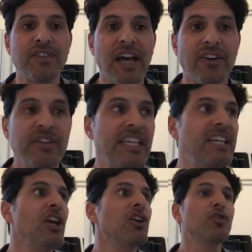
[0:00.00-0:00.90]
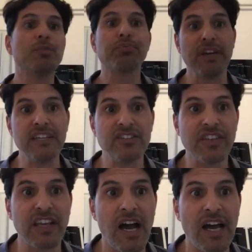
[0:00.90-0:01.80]
dire need? You pray to the
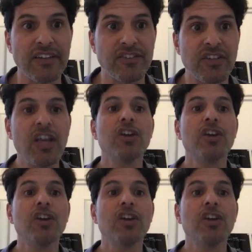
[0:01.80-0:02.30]
gods.